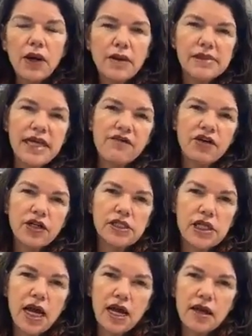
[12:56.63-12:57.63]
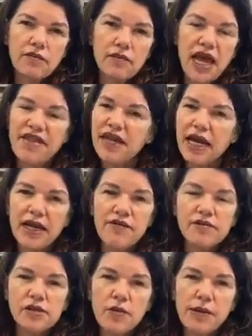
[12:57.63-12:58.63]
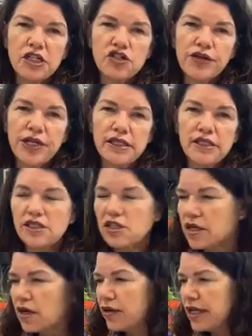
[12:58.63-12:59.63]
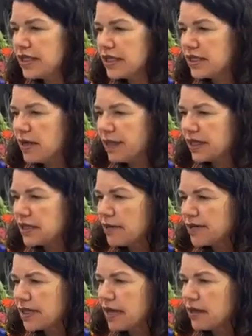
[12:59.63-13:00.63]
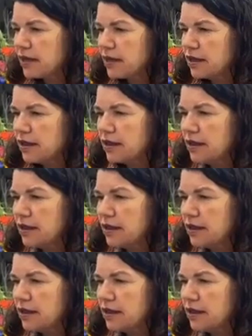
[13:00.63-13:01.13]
I want him to have a good time, and then I give him so many treats. You know, his stomach's upset.